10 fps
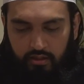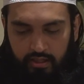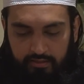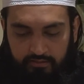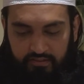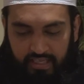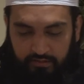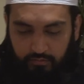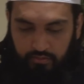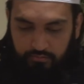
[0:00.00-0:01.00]
Yet his
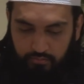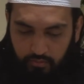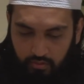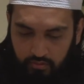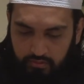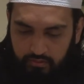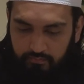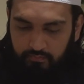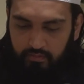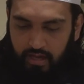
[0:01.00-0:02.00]
chest was broad,
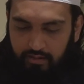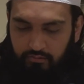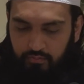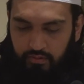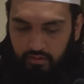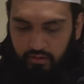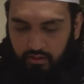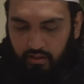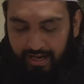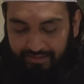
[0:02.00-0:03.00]
as were
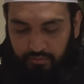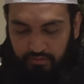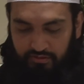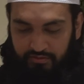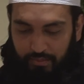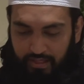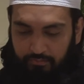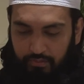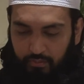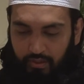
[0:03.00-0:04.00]
as was the space
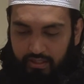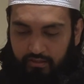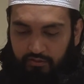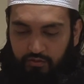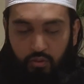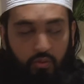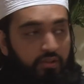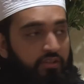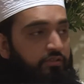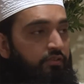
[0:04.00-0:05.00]
between his
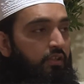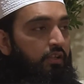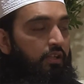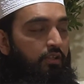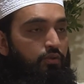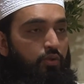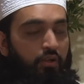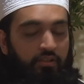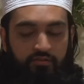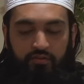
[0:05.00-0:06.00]
shoulders,
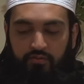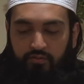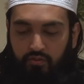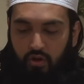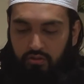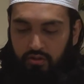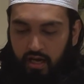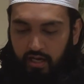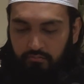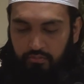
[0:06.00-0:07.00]
joints strong
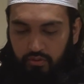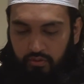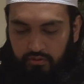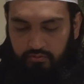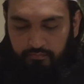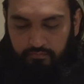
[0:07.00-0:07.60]
and broad.